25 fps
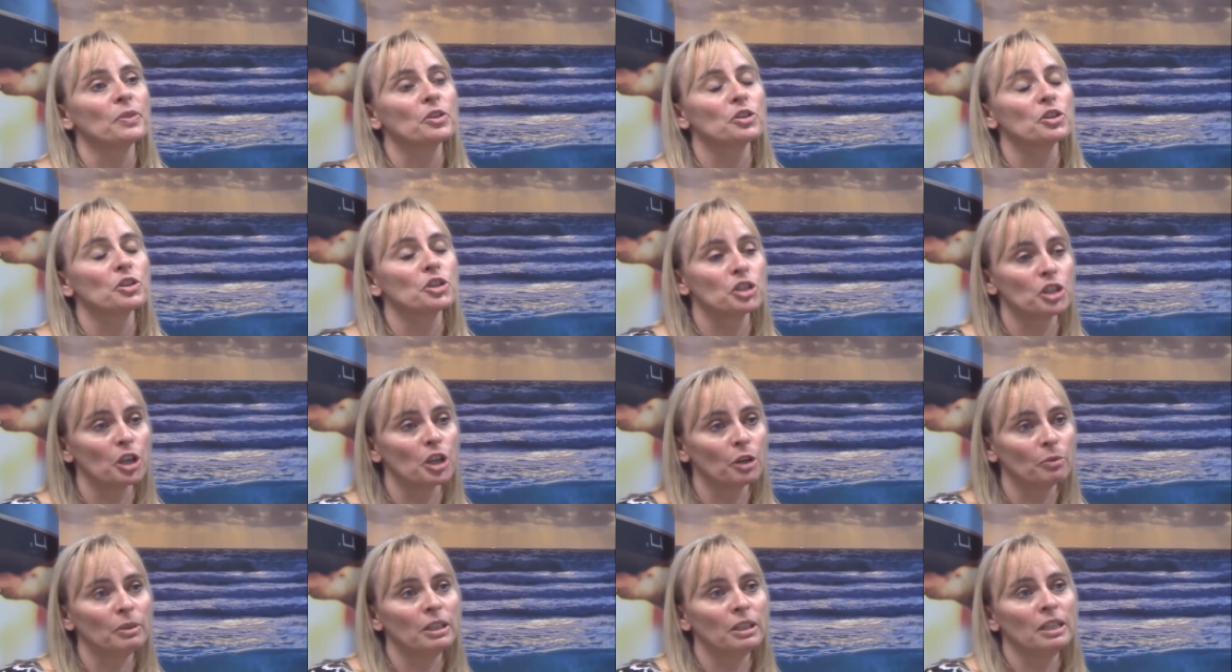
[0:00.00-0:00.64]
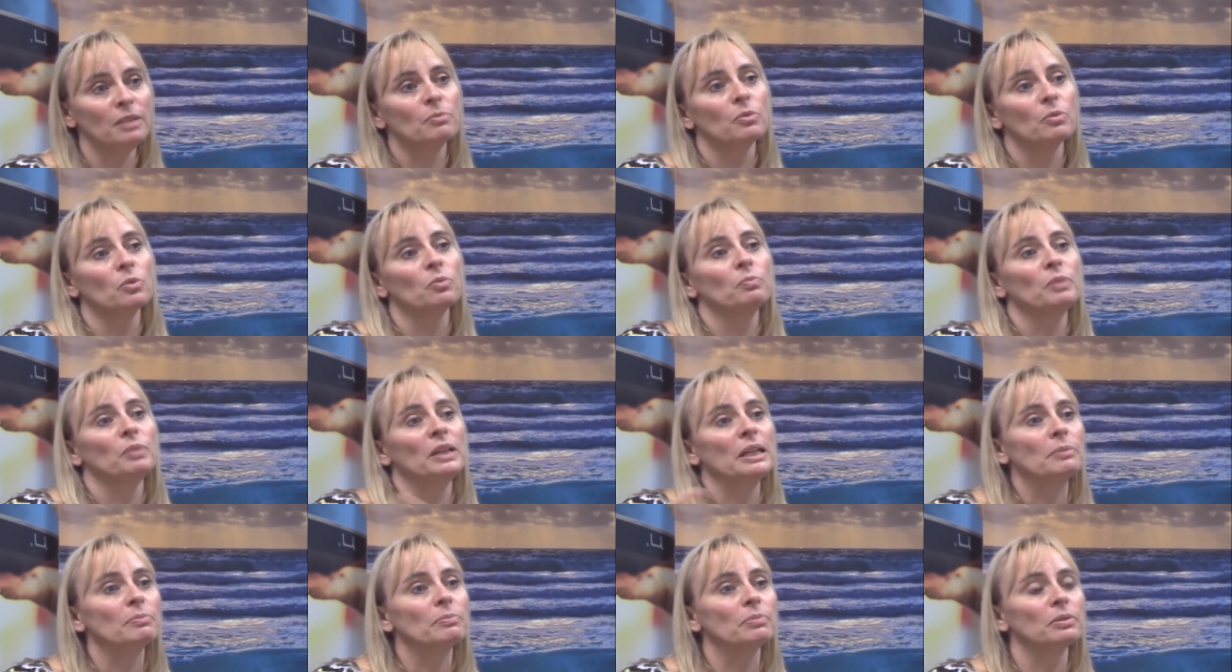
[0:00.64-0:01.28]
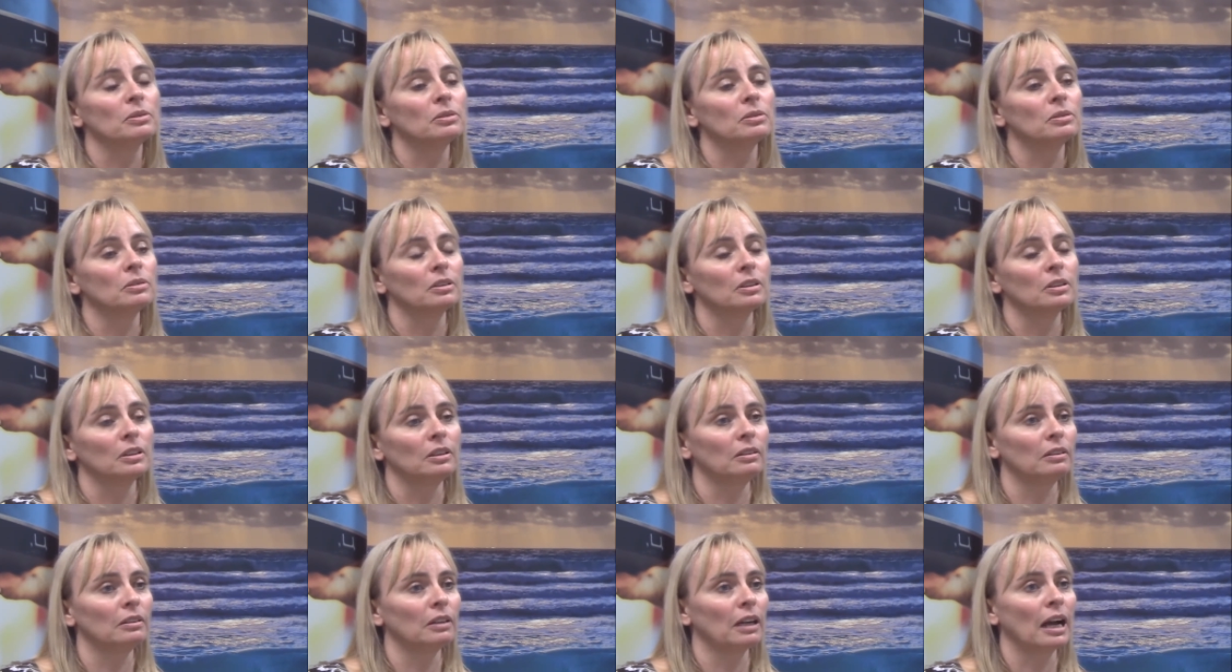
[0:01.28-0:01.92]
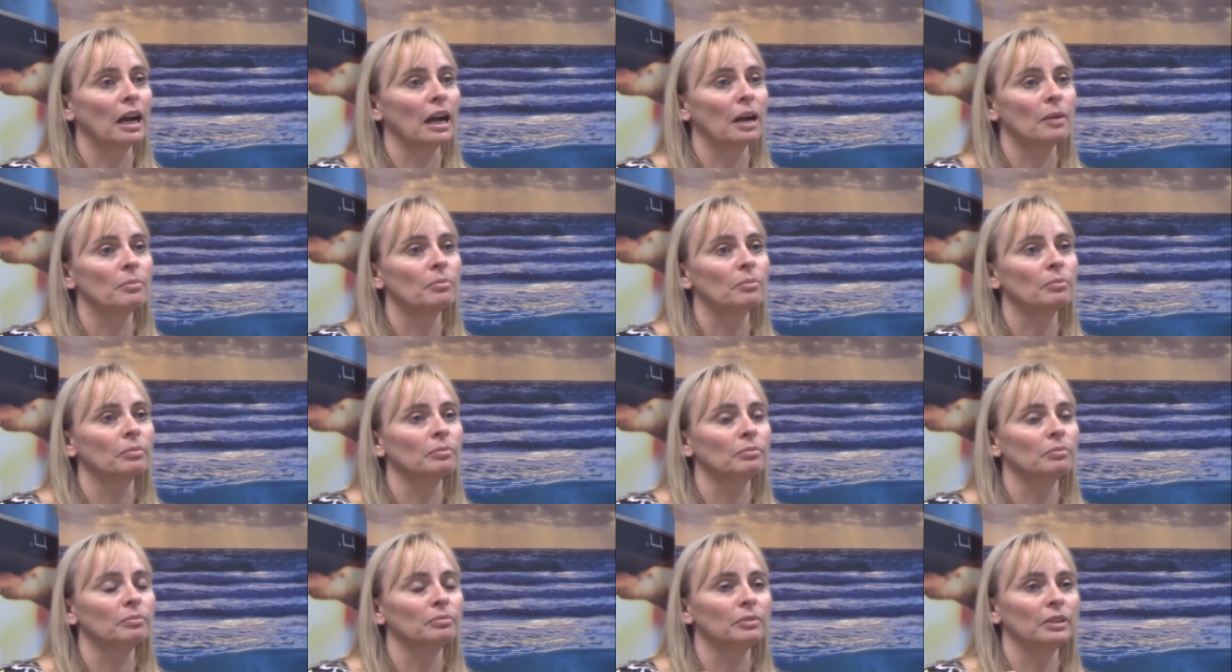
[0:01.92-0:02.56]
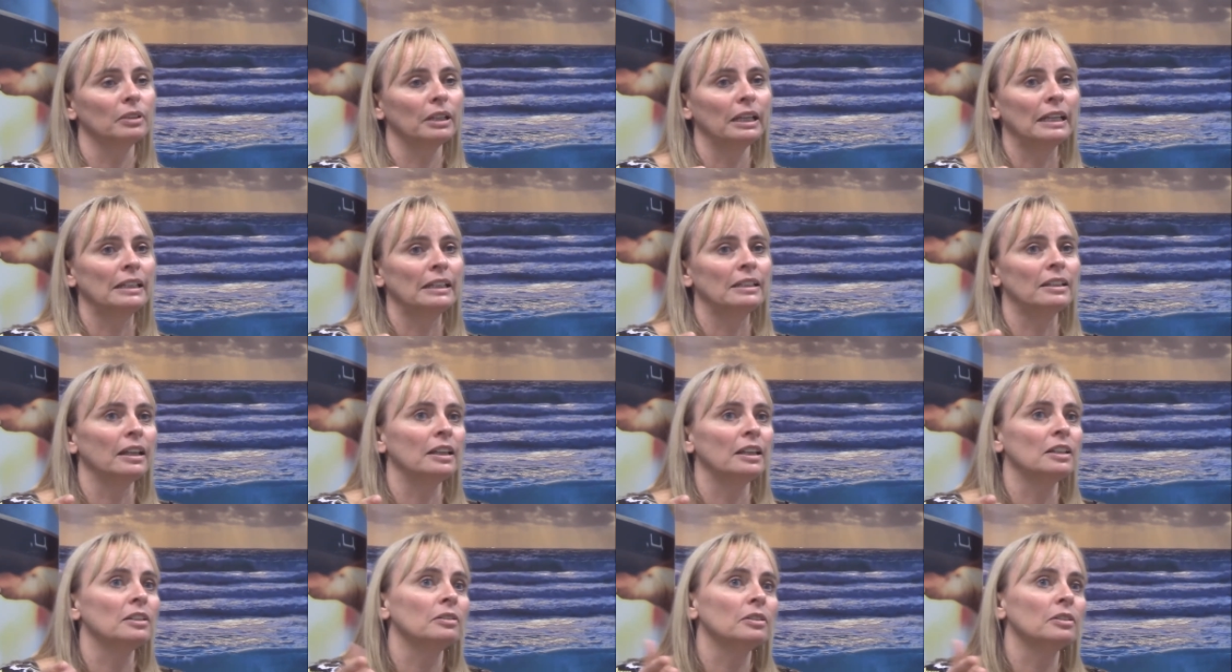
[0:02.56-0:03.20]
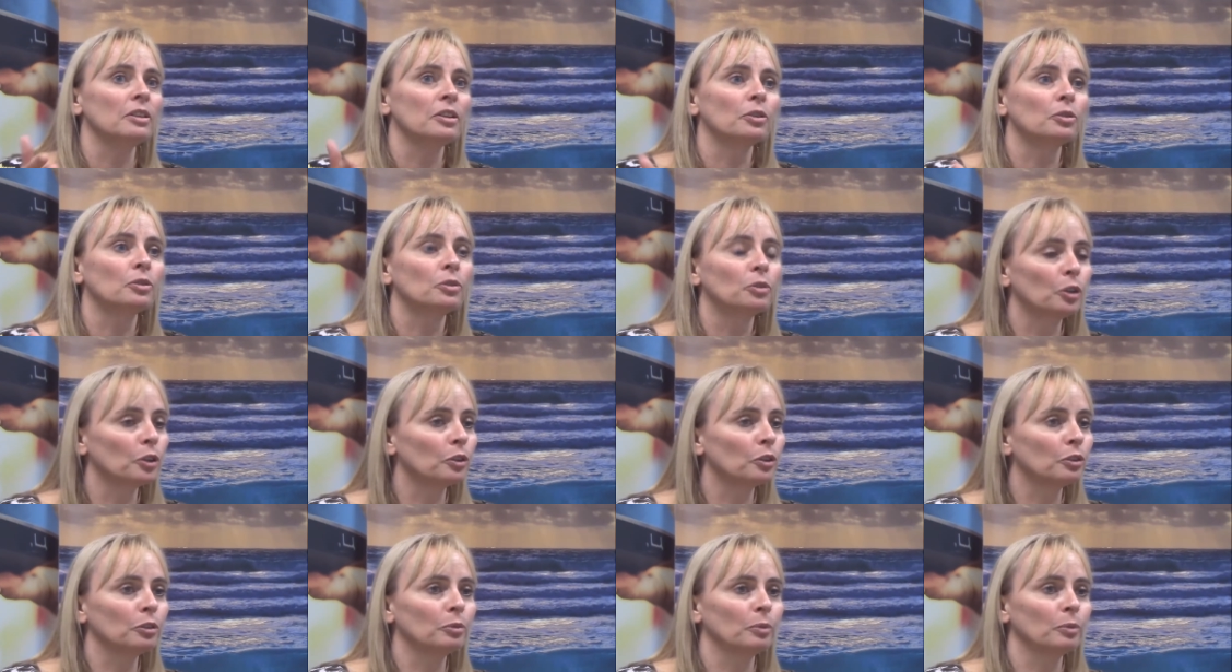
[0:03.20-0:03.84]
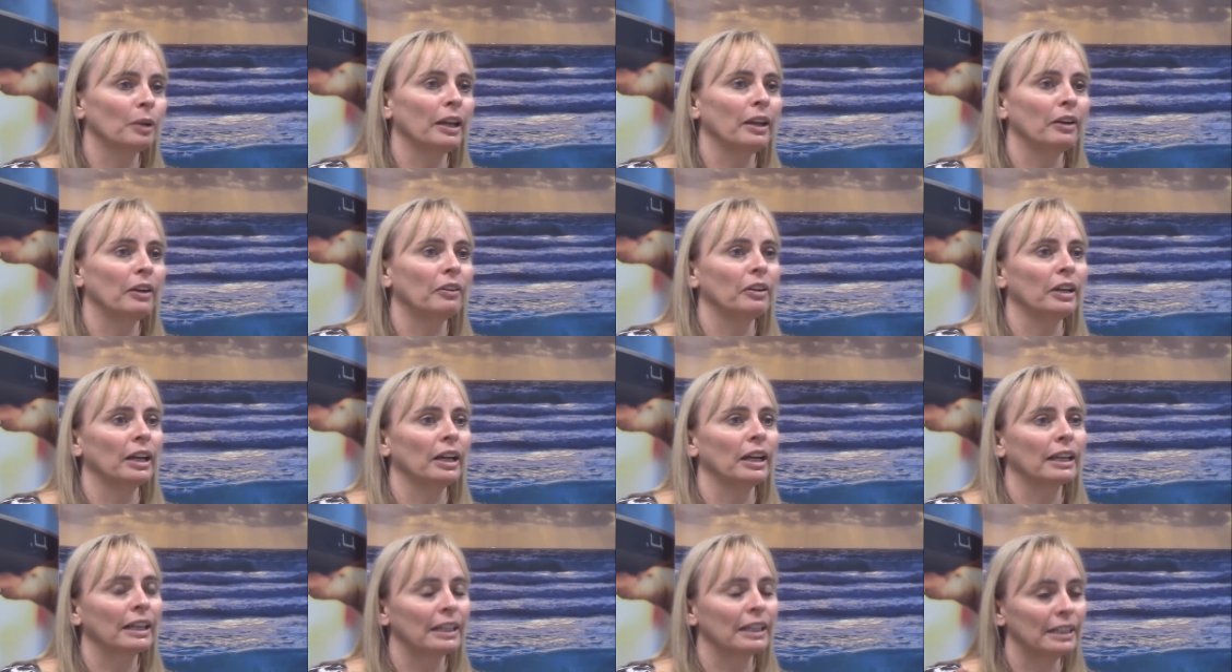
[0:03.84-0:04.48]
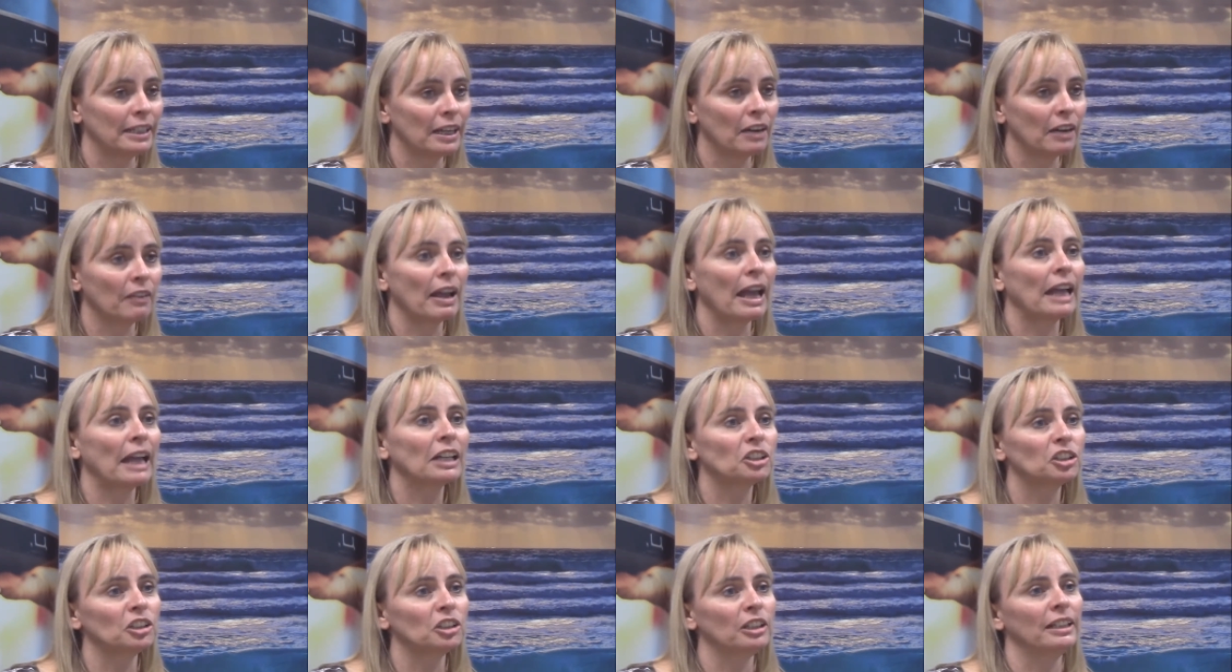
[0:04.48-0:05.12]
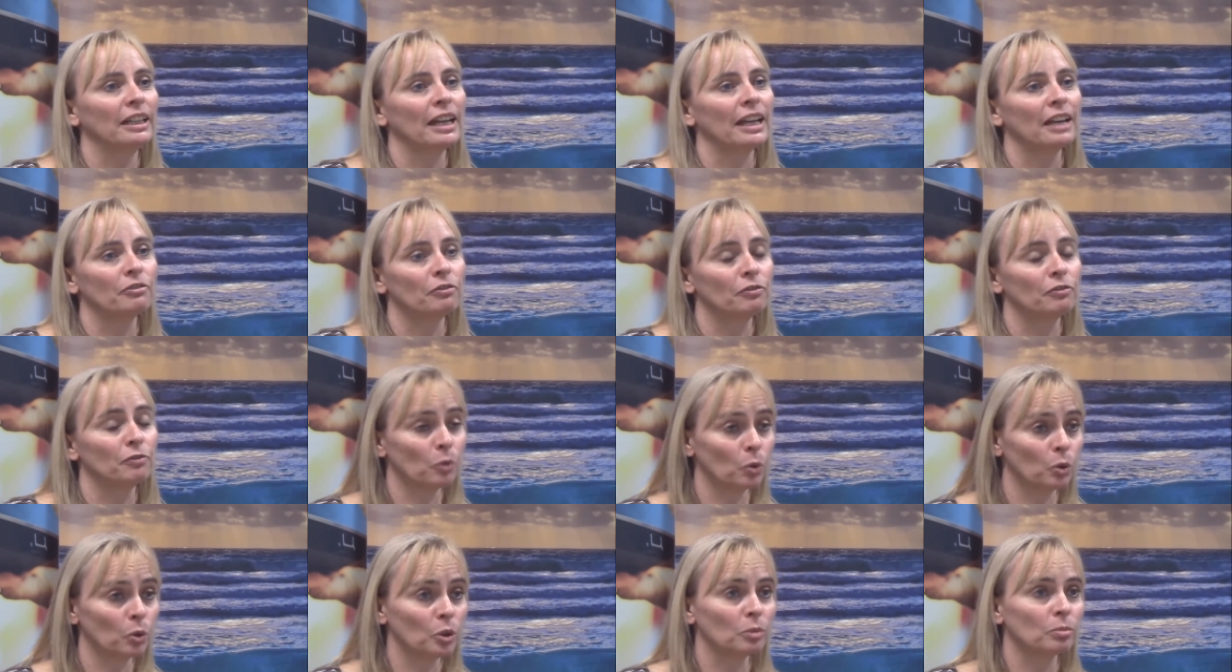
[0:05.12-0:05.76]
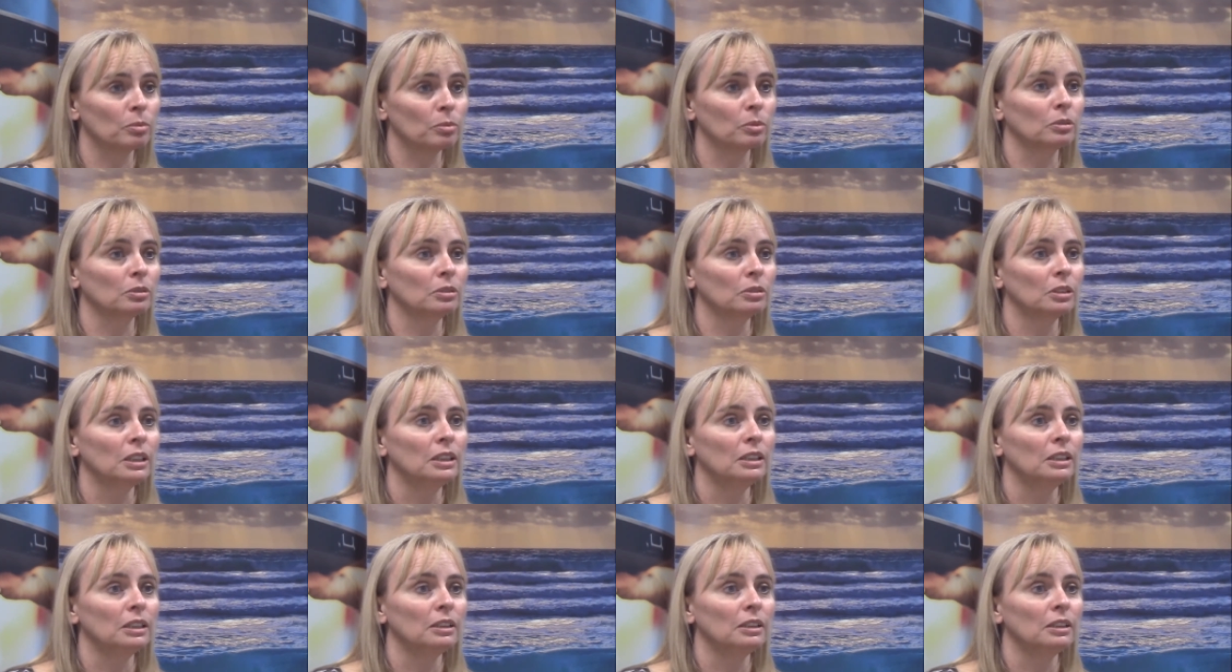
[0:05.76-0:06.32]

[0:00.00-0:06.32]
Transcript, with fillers: so many more people um, in, in the rural area can now actually affordable